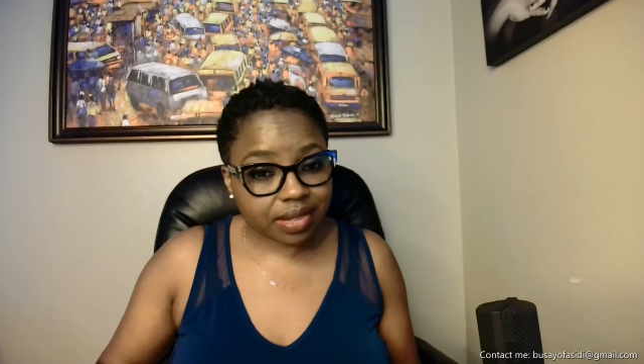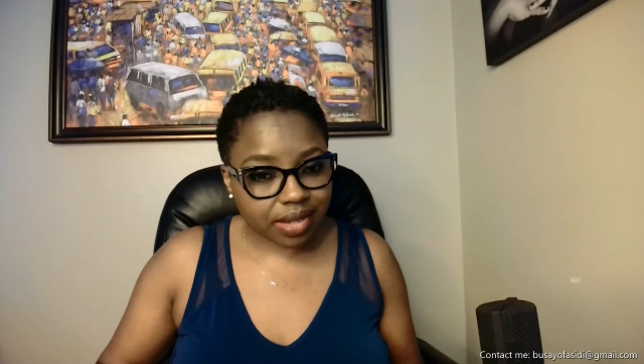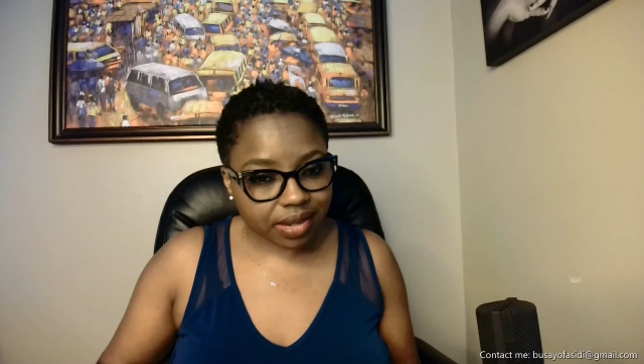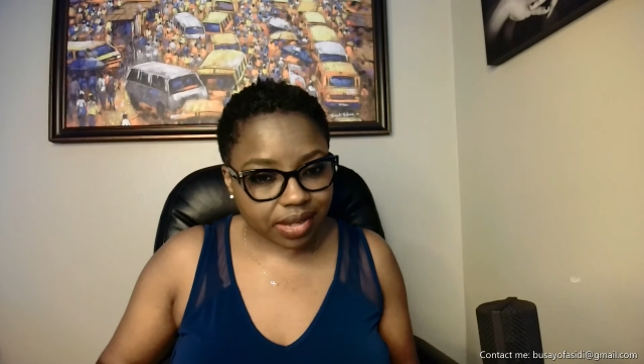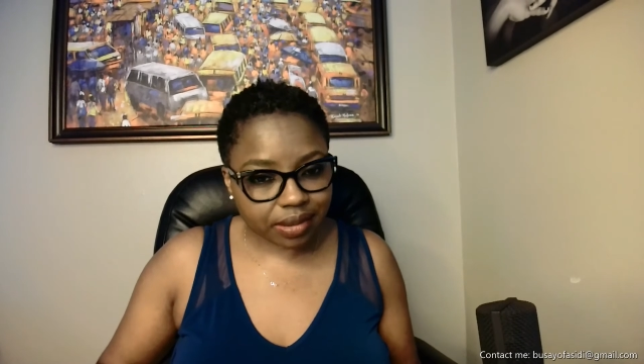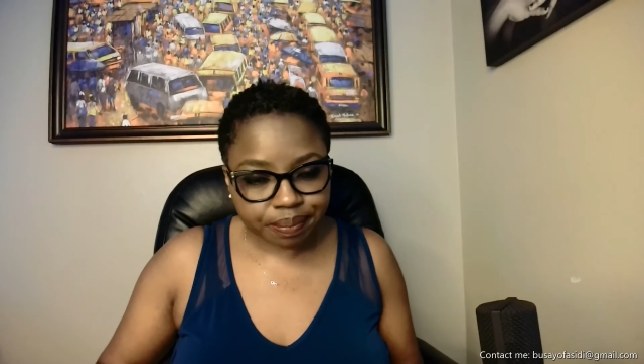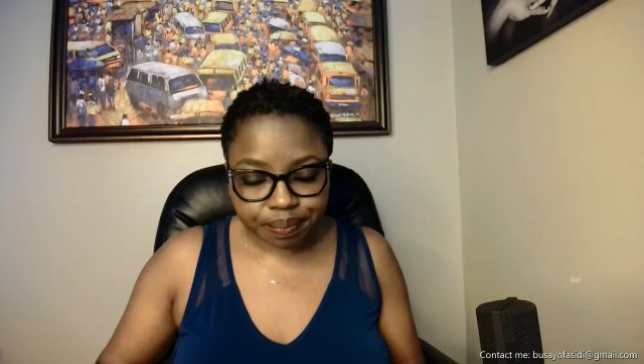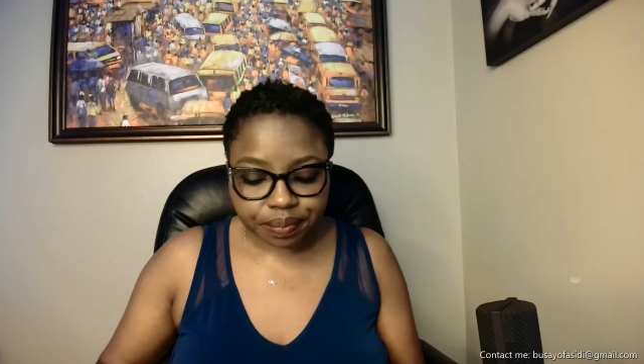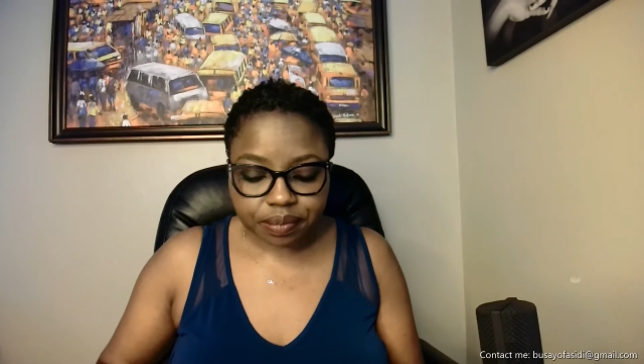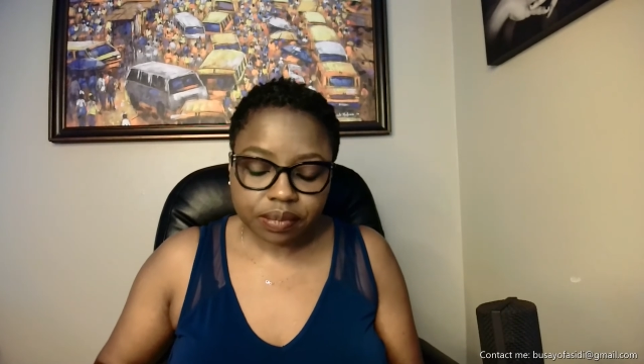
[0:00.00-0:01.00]
thinking
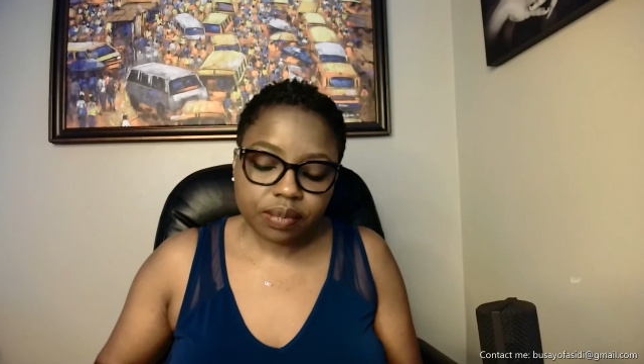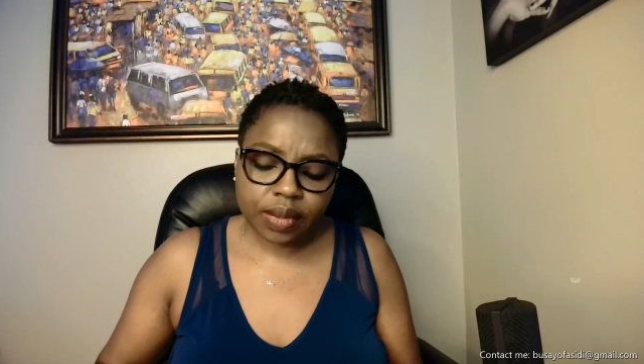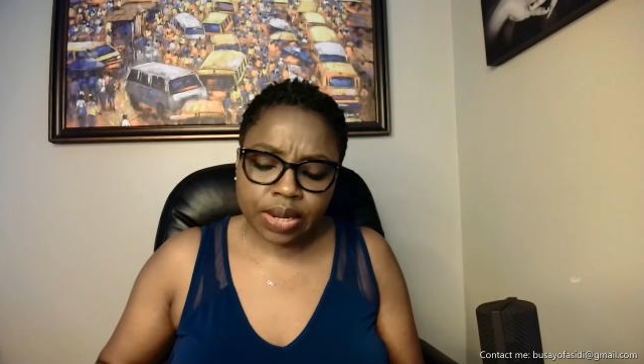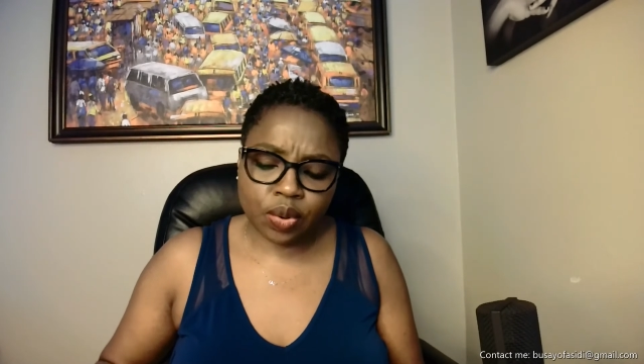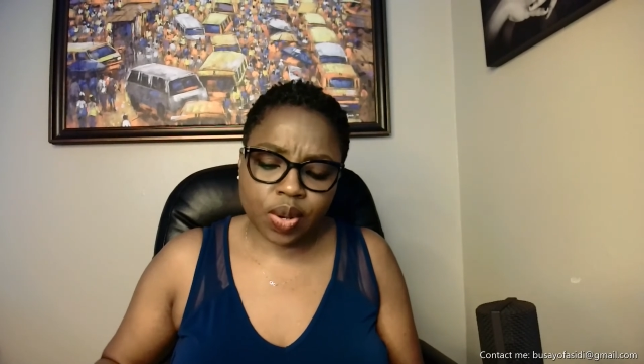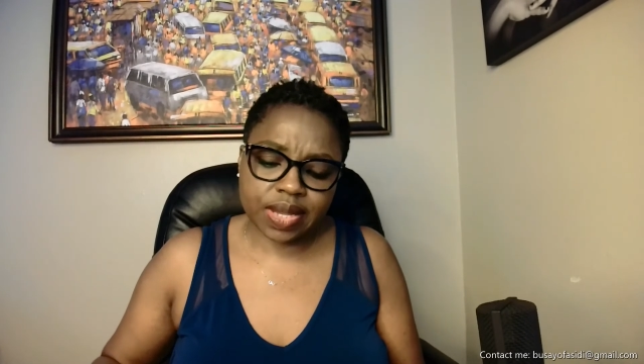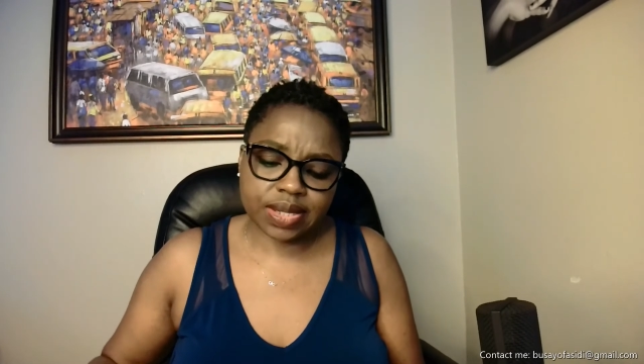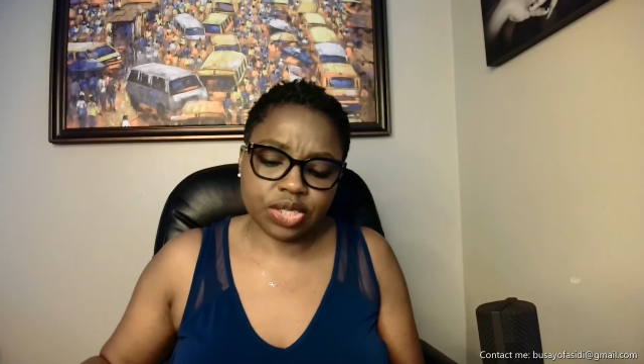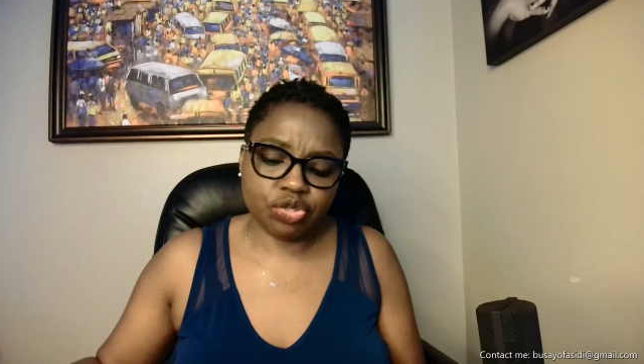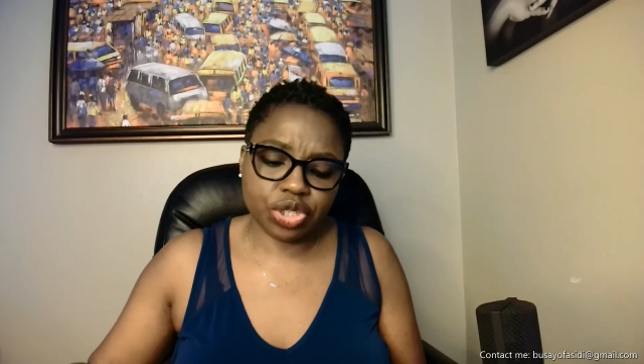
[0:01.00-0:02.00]
or
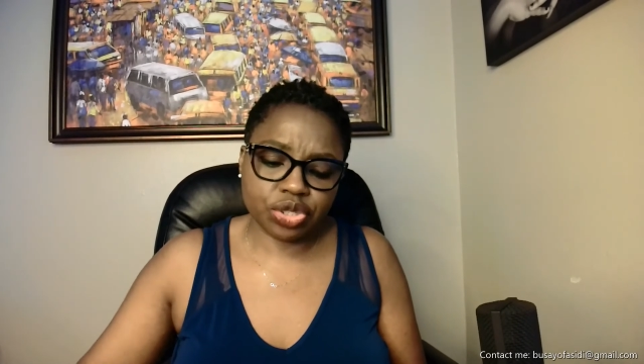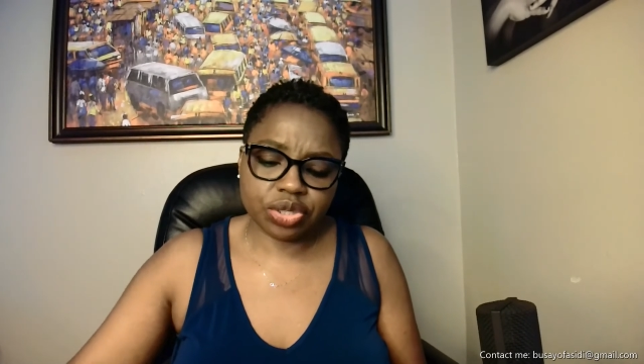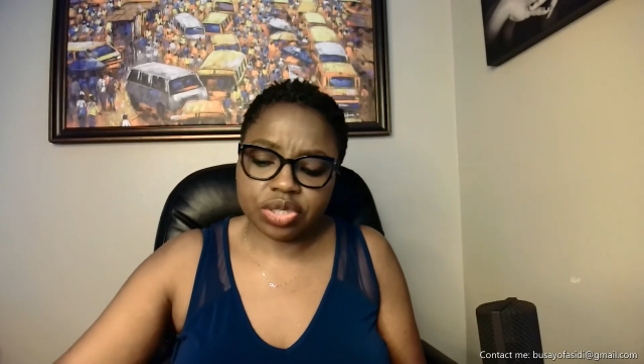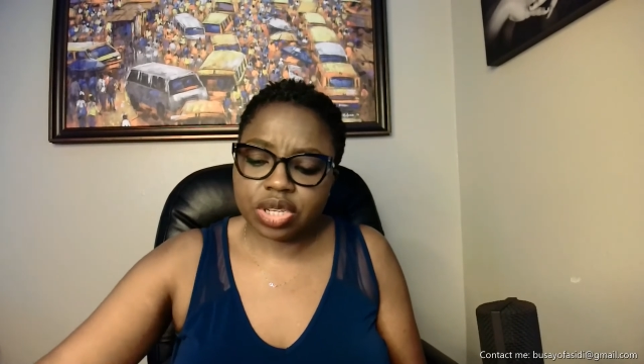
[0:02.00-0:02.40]
concentration.